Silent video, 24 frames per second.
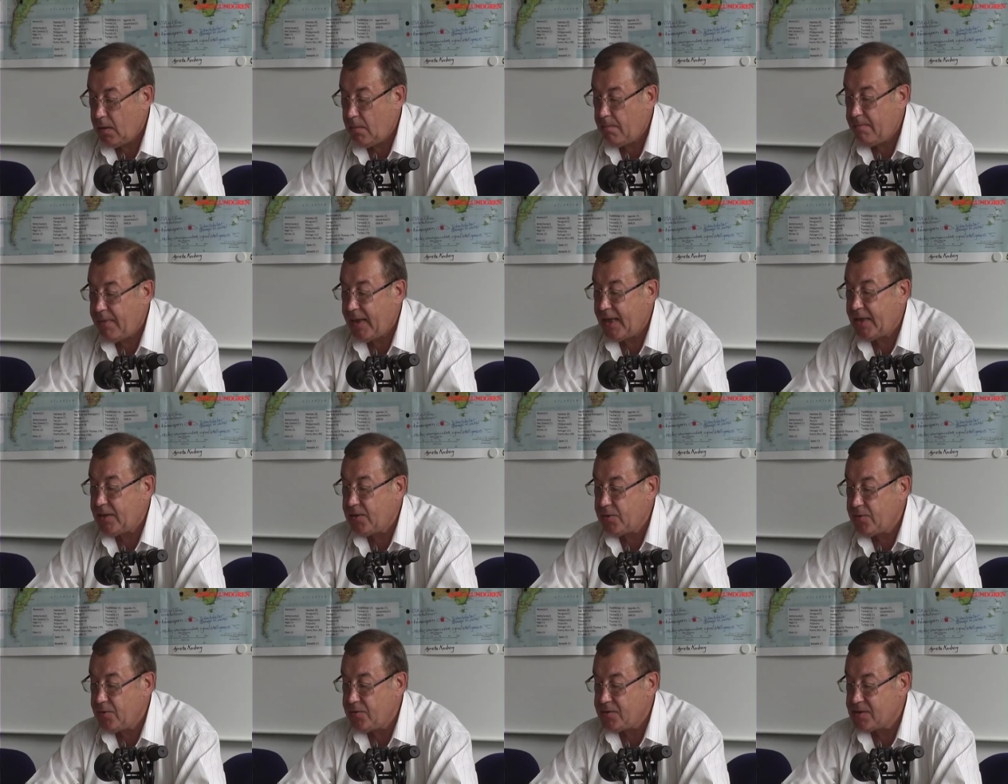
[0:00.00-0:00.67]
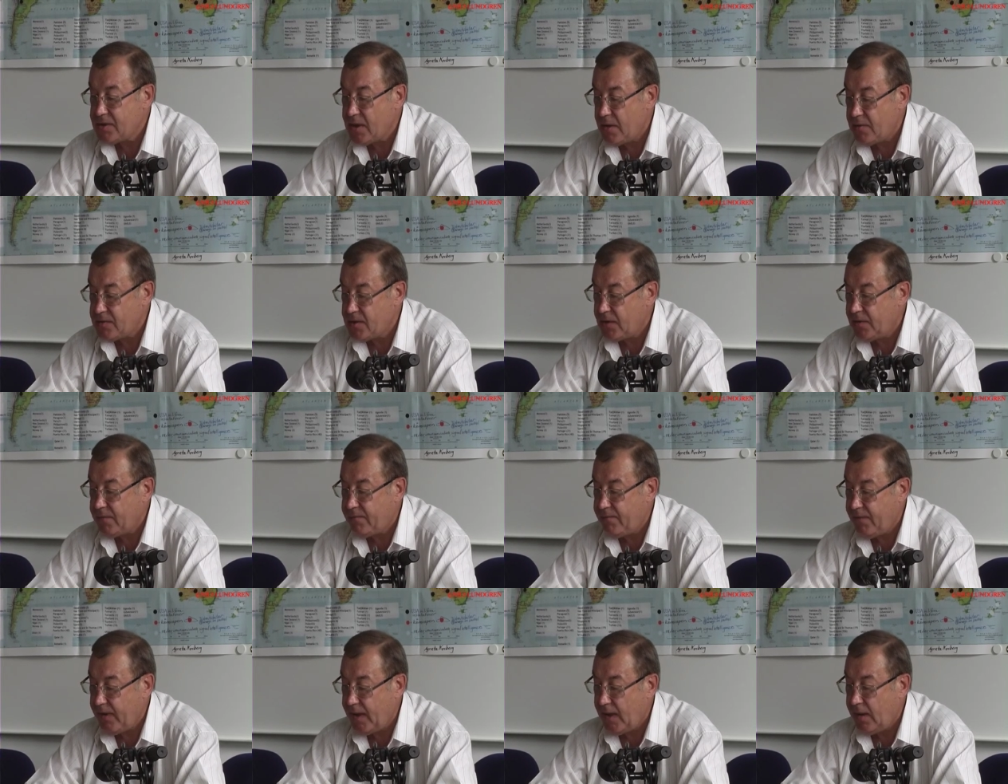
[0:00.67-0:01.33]
By
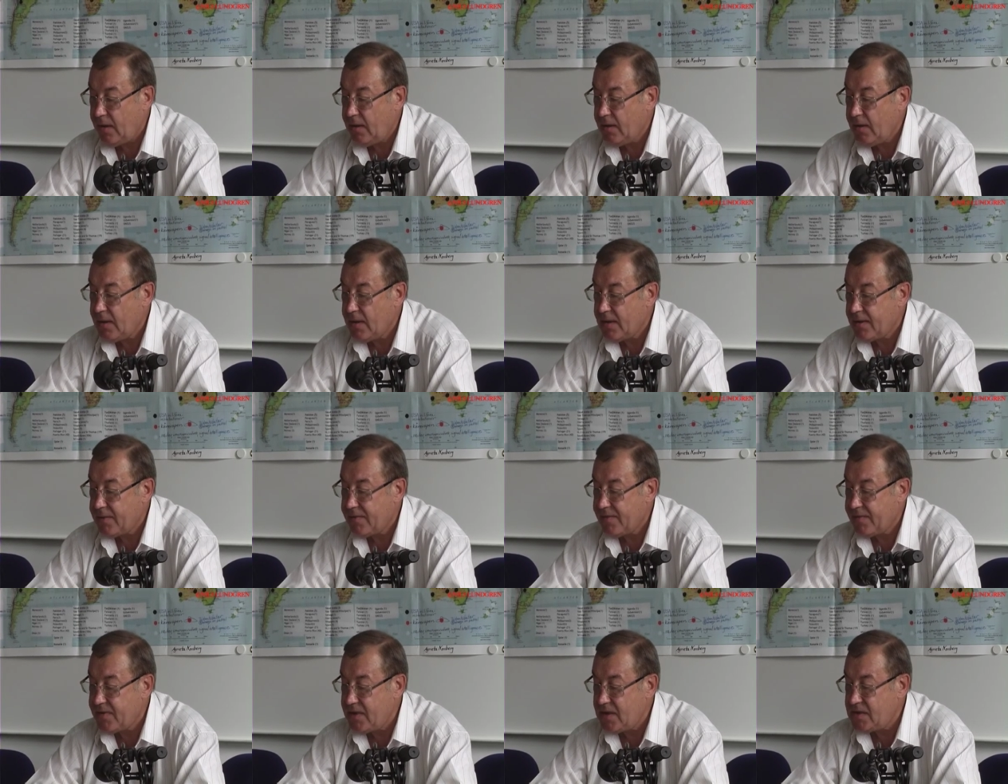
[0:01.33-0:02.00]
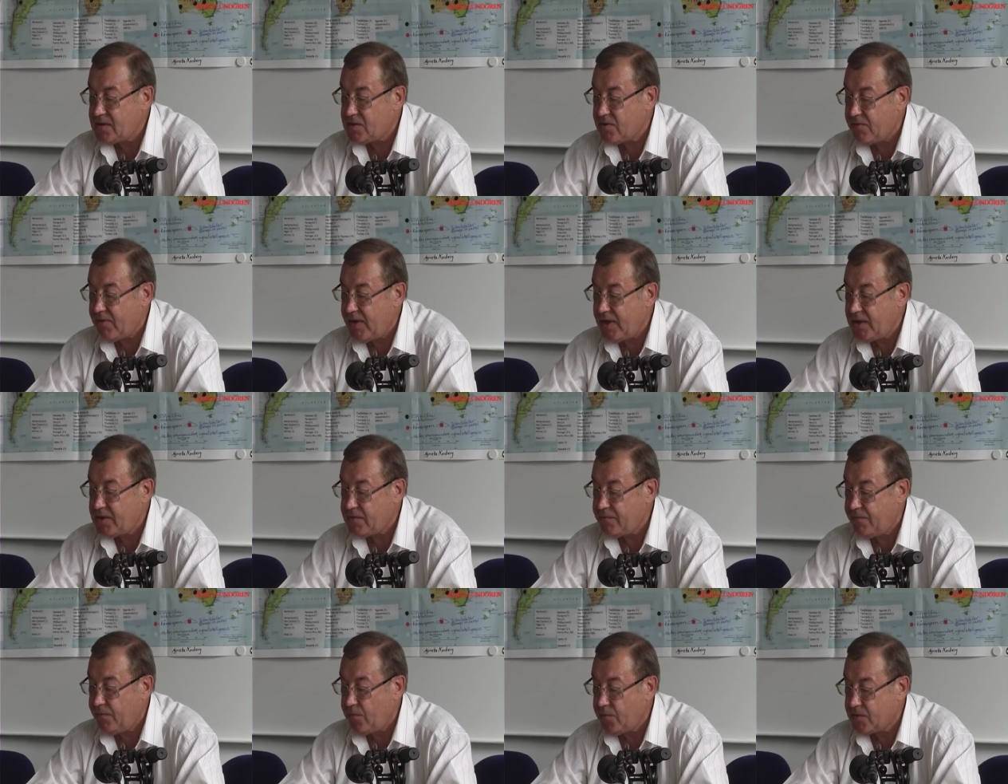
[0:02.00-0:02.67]
2012, this
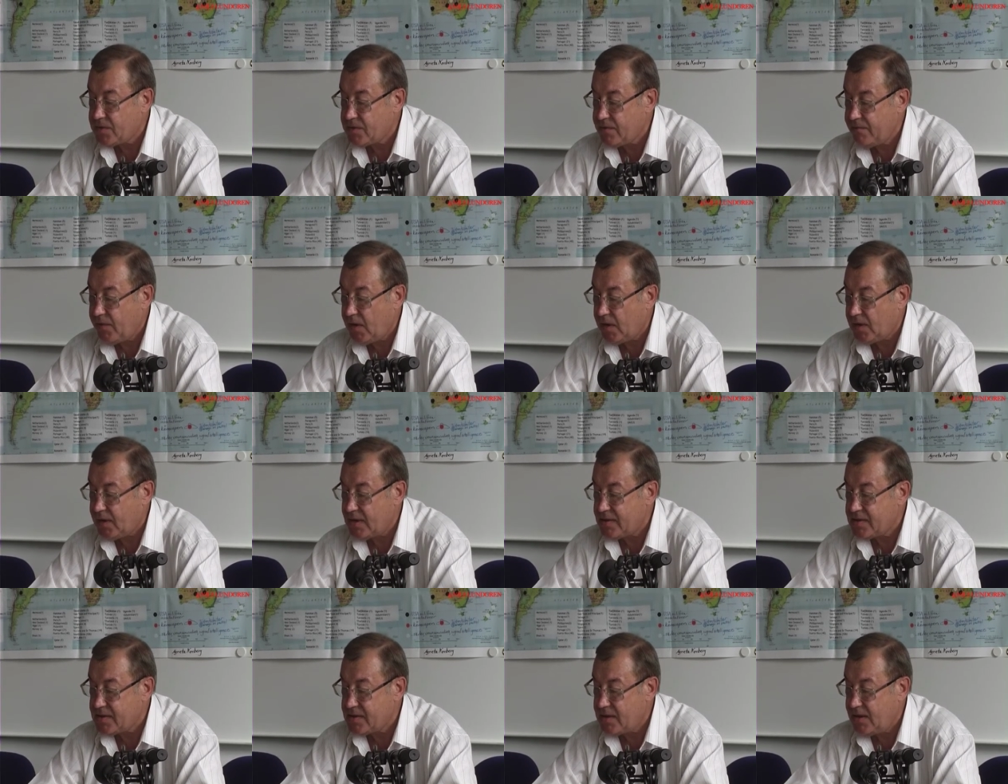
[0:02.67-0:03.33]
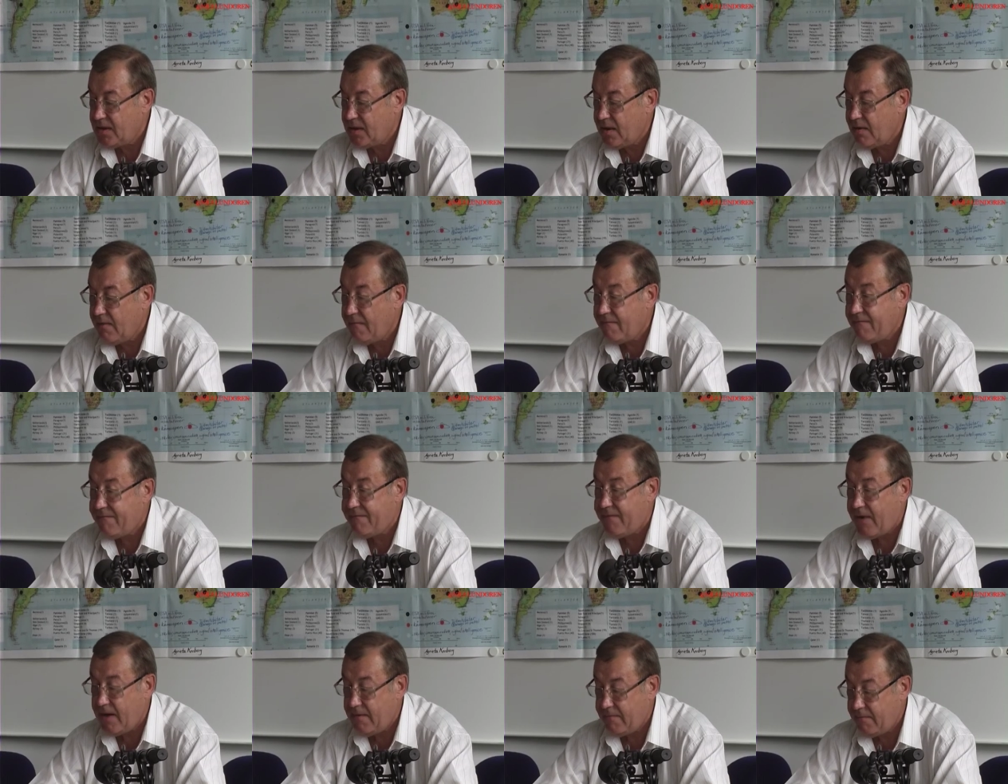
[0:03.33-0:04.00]
range force will consider
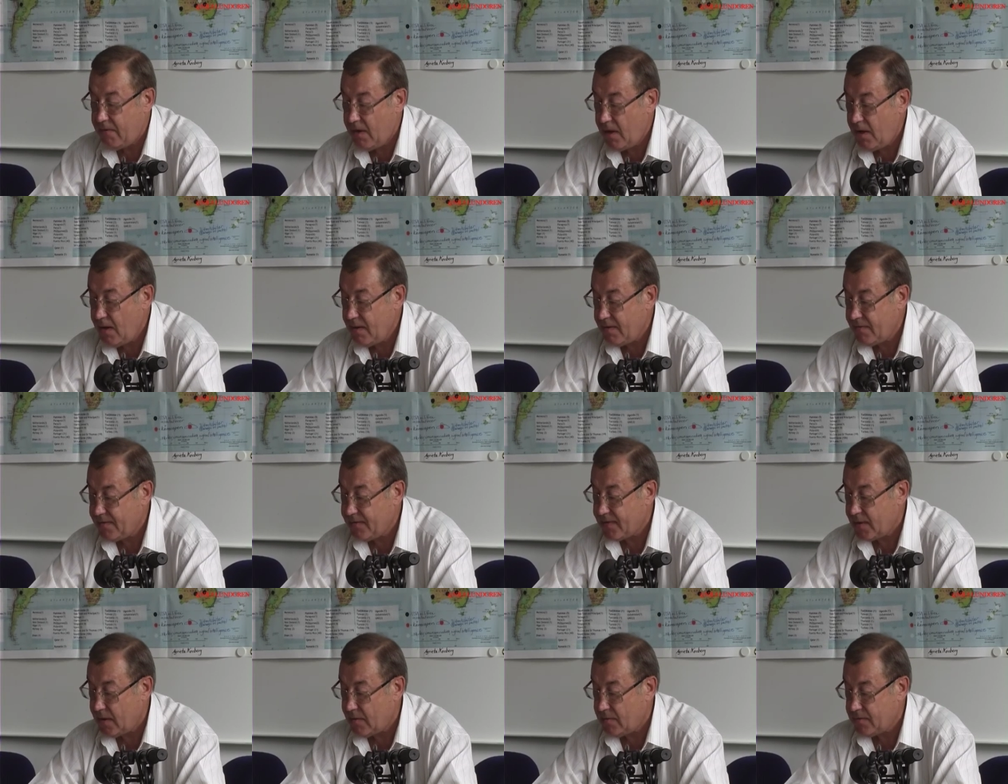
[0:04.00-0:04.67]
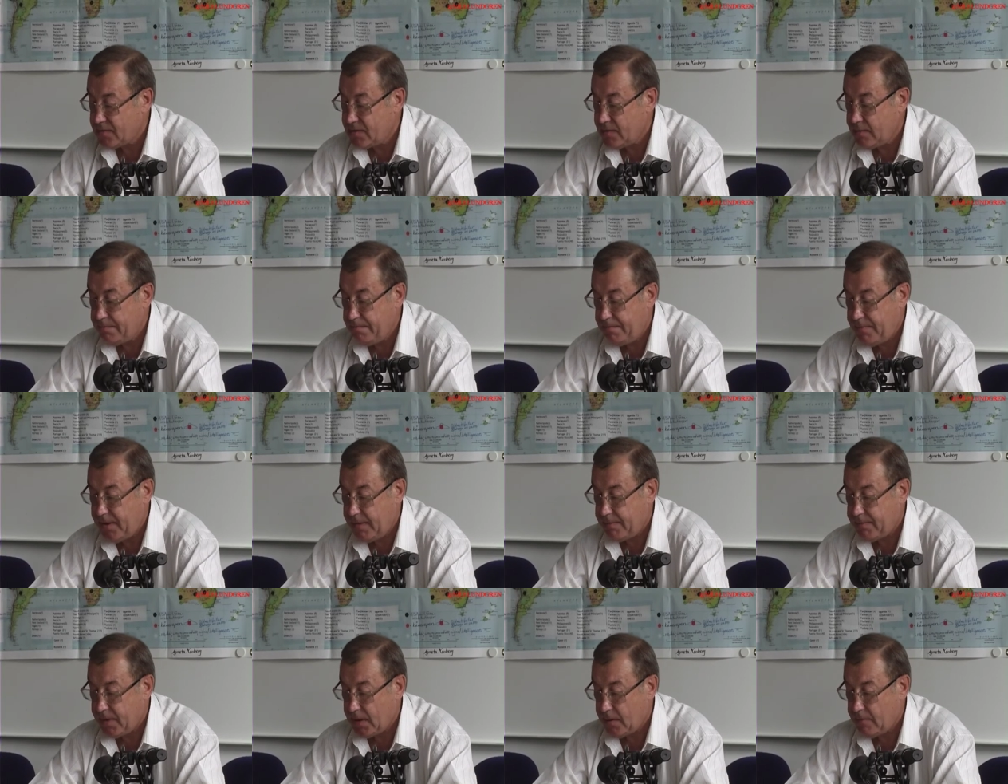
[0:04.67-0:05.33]
5,000
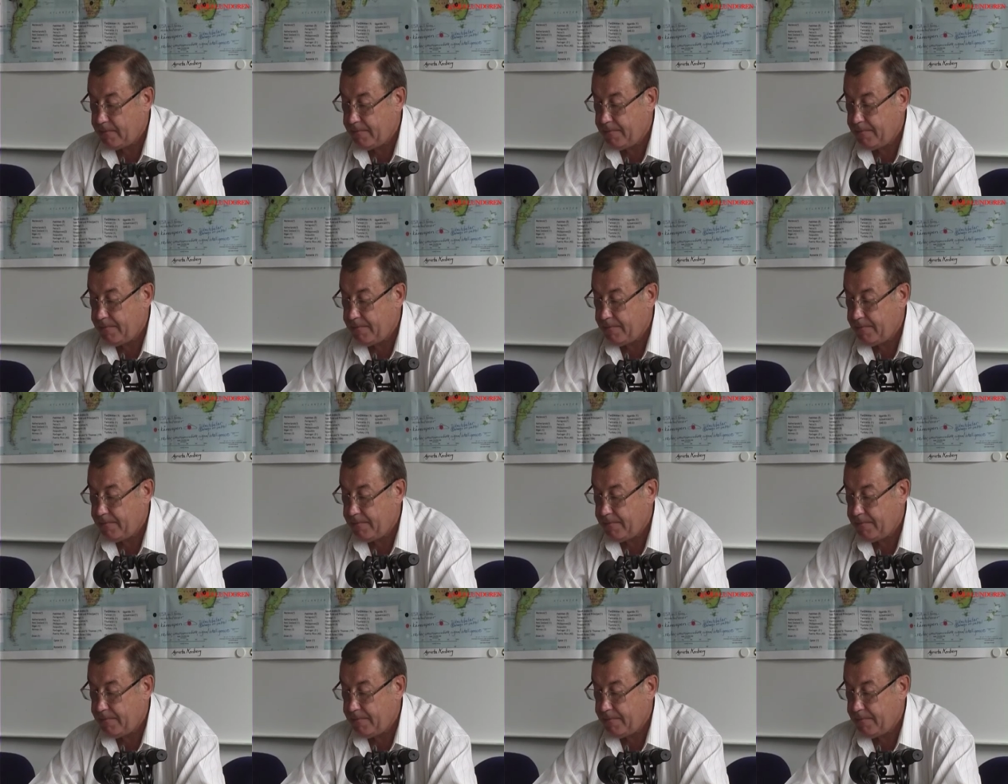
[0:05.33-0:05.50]
people.